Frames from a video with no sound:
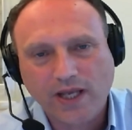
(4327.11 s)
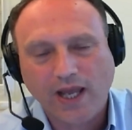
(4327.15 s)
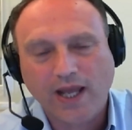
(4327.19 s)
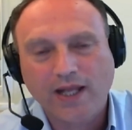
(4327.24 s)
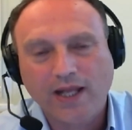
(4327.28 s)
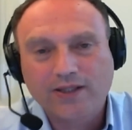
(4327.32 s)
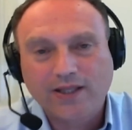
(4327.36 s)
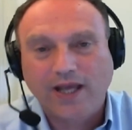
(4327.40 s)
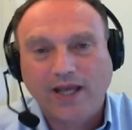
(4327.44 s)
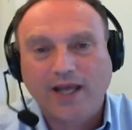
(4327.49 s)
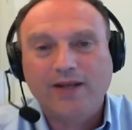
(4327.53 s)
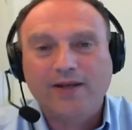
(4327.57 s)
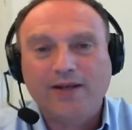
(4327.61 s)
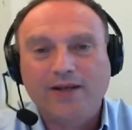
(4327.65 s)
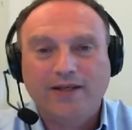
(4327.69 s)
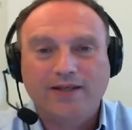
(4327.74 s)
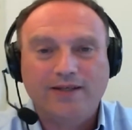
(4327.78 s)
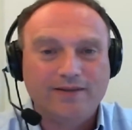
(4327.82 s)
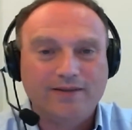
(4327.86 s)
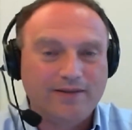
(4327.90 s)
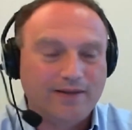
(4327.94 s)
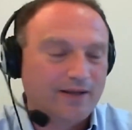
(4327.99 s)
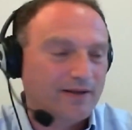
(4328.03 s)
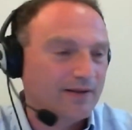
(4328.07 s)
And
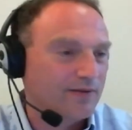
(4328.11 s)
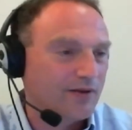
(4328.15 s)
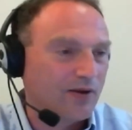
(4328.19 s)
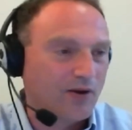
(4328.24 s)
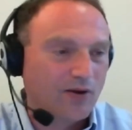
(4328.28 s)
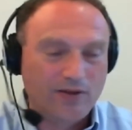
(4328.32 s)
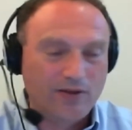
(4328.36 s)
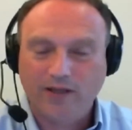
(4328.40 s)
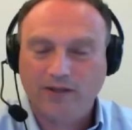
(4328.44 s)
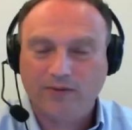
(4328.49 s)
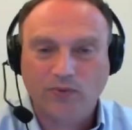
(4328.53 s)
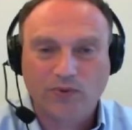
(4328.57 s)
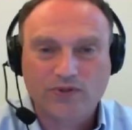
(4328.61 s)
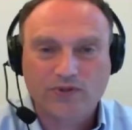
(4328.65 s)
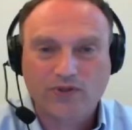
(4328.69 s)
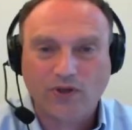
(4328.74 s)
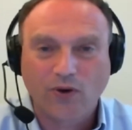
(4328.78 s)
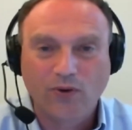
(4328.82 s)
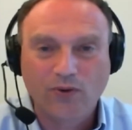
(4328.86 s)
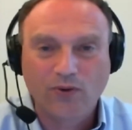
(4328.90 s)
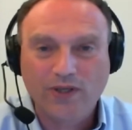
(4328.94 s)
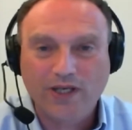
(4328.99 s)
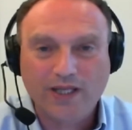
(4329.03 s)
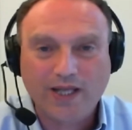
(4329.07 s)
it was
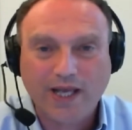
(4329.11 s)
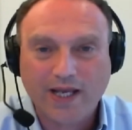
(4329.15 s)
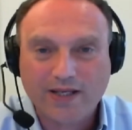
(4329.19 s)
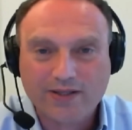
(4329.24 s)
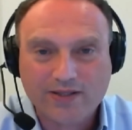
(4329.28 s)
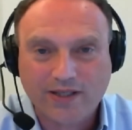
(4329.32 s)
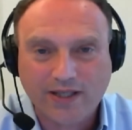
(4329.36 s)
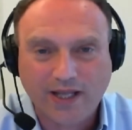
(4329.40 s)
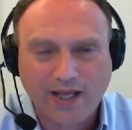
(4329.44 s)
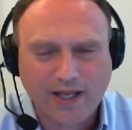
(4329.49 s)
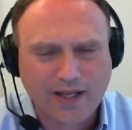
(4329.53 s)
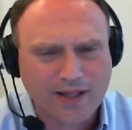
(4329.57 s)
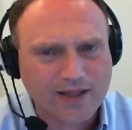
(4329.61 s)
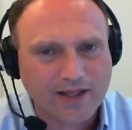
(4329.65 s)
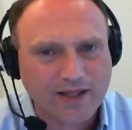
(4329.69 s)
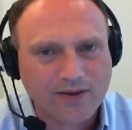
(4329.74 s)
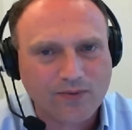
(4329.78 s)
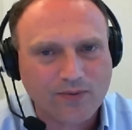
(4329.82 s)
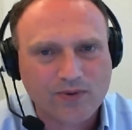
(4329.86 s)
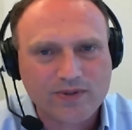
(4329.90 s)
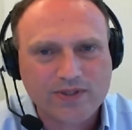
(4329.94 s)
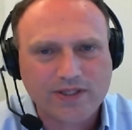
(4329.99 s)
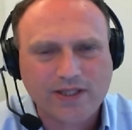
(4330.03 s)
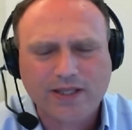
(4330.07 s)
only yesterday, I think,
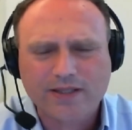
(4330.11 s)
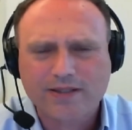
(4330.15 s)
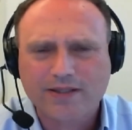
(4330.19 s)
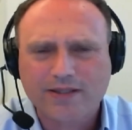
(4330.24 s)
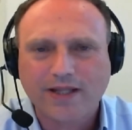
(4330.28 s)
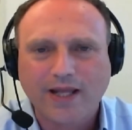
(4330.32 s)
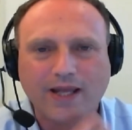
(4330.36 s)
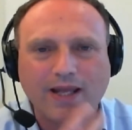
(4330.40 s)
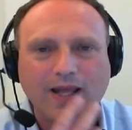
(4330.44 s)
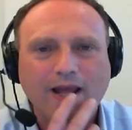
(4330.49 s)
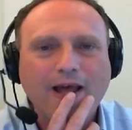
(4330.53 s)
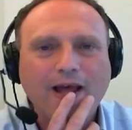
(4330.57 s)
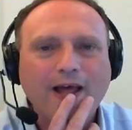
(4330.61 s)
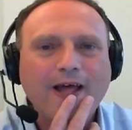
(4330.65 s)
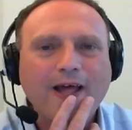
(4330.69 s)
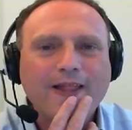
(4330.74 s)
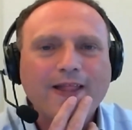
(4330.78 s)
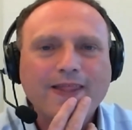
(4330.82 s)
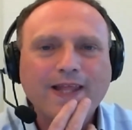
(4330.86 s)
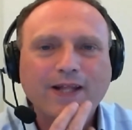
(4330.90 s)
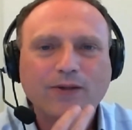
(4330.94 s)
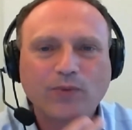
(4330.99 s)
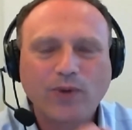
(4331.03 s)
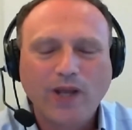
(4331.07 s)
was it yesterday,
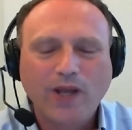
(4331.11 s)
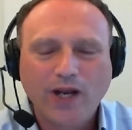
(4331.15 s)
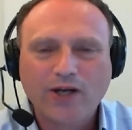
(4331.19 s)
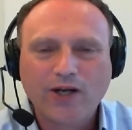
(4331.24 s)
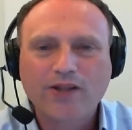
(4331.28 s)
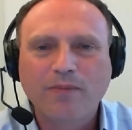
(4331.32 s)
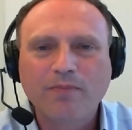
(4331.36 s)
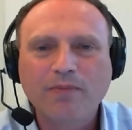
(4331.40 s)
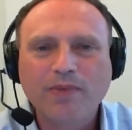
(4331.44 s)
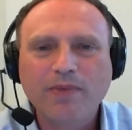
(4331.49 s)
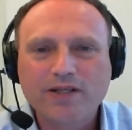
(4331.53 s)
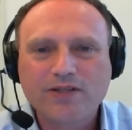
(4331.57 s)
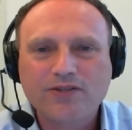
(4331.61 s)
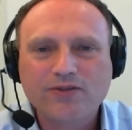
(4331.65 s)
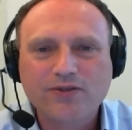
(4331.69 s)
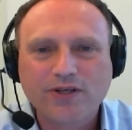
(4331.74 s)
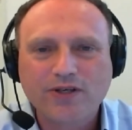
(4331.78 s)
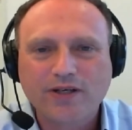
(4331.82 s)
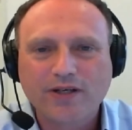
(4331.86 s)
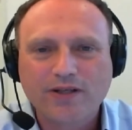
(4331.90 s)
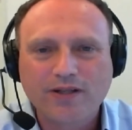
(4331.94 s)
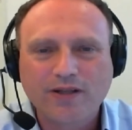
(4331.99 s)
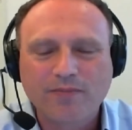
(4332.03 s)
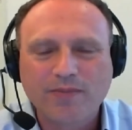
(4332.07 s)
that we heard the
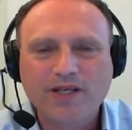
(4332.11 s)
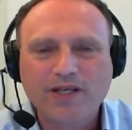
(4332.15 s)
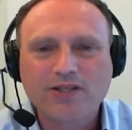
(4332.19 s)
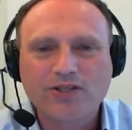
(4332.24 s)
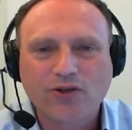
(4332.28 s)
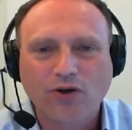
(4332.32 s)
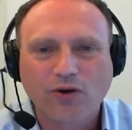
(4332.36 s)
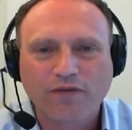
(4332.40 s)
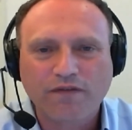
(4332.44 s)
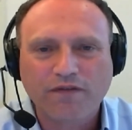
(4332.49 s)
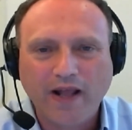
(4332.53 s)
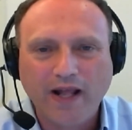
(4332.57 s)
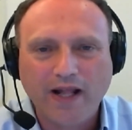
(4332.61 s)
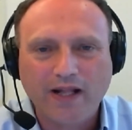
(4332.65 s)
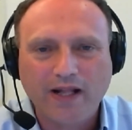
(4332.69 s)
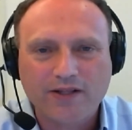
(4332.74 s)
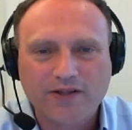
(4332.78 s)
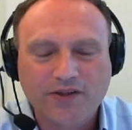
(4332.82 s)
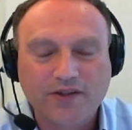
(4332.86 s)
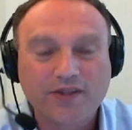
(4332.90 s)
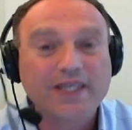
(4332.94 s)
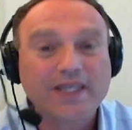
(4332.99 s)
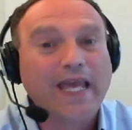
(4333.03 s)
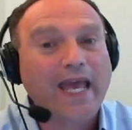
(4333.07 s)
Minister of
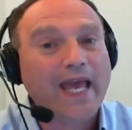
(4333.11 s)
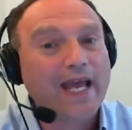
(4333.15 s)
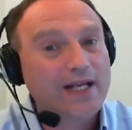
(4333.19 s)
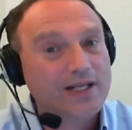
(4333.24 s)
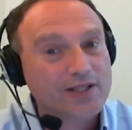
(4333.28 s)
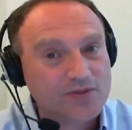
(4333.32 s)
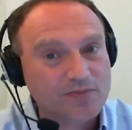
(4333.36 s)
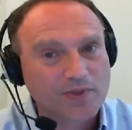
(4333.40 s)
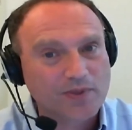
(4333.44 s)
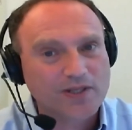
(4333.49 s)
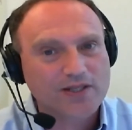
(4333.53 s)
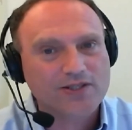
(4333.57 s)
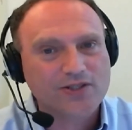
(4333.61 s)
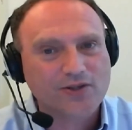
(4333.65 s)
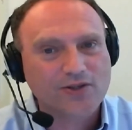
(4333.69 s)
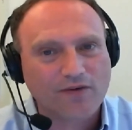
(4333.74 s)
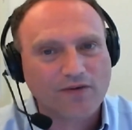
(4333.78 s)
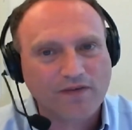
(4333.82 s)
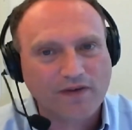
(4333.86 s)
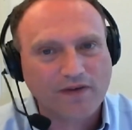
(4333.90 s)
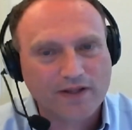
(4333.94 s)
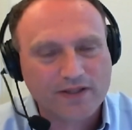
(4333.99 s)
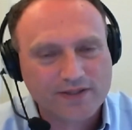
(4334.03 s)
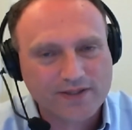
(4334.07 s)
Health, the ex-Minister of
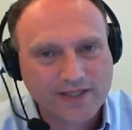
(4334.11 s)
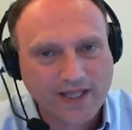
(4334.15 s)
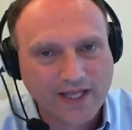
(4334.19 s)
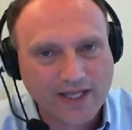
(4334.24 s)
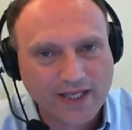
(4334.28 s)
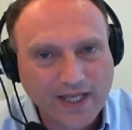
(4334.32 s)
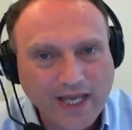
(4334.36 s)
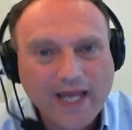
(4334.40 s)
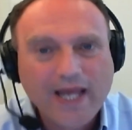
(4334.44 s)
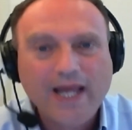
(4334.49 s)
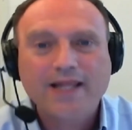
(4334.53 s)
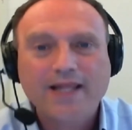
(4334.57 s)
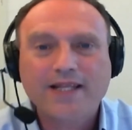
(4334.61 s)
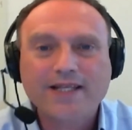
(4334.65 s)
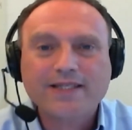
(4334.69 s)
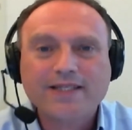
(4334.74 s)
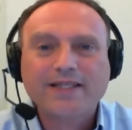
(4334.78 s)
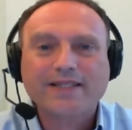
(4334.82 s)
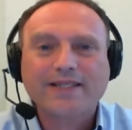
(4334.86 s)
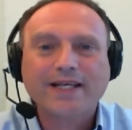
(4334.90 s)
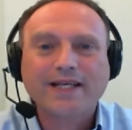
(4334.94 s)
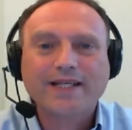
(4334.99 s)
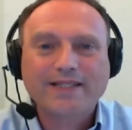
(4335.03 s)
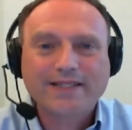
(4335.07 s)
Health, saying, this
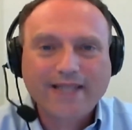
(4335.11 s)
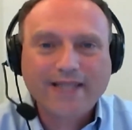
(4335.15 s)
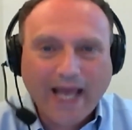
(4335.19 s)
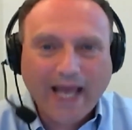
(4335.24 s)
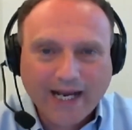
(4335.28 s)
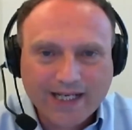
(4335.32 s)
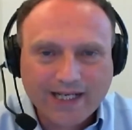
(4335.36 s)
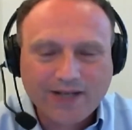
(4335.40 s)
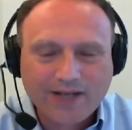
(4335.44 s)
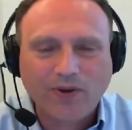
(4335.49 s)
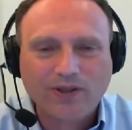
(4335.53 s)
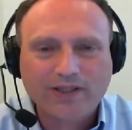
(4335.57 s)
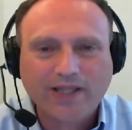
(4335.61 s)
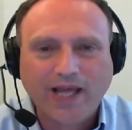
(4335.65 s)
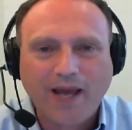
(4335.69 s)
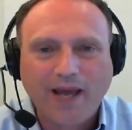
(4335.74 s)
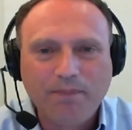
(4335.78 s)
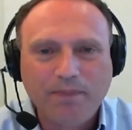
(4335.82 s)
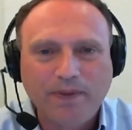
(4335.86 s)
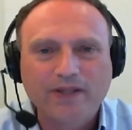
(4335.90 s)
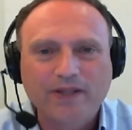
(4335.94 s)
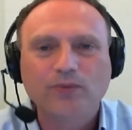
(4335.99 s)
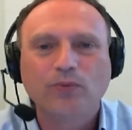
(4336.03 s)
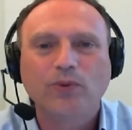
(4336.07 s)
is exactly what
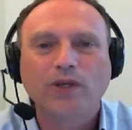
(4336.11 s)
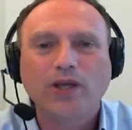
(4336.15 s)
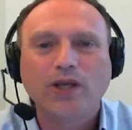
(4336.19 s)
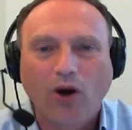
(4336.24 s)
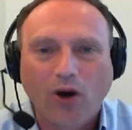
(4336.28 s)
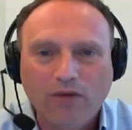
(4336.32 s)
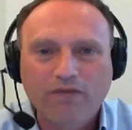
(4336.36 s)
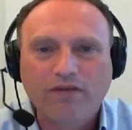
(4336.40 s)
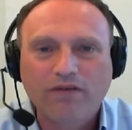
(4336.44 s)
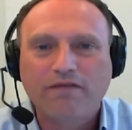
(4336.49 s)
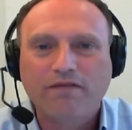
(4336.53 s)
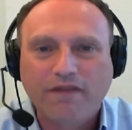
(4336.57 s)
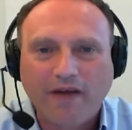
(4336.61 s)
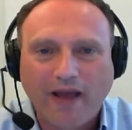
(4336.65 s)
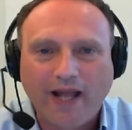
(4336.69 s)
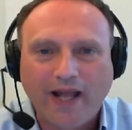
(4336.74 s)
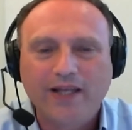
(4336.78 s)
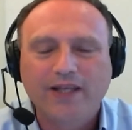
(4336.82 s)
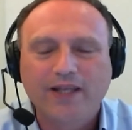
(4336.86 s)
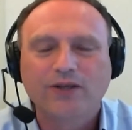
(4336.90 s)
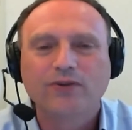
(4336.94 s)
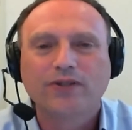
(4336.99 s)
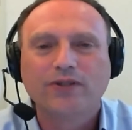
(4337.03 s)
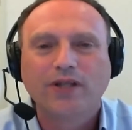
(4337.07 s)
happened. We
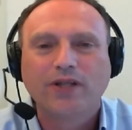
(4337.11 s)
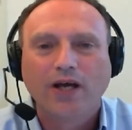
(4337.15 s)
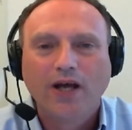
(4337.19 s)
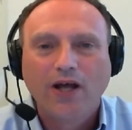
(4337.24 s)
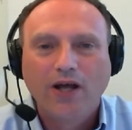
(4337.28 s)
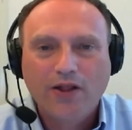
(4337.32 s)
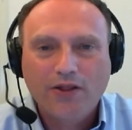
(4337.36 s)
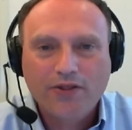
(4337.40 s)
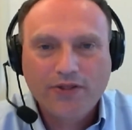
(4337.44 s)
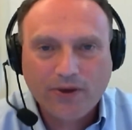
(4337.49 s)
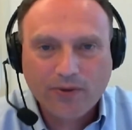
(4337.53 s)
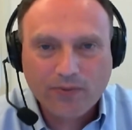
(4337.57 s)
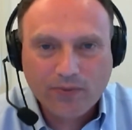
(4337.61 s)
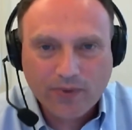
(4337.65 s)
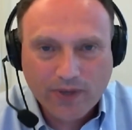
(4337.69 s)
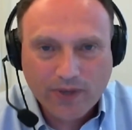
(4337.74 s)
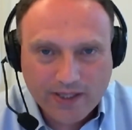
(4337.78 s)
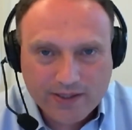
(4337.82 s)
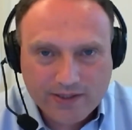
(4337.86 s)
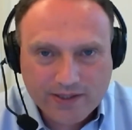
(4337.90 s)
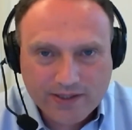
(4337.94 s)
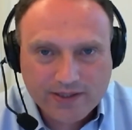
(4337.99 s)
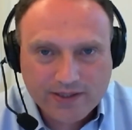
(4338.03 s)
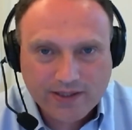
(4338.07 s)
overvalued the
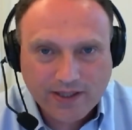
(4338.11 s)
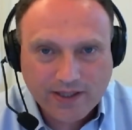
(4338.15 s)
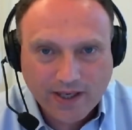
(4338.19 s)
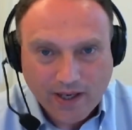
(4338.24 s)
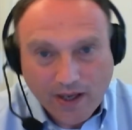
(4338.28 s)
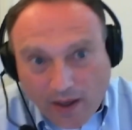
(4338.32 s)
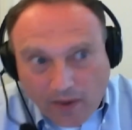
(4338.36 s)
risk.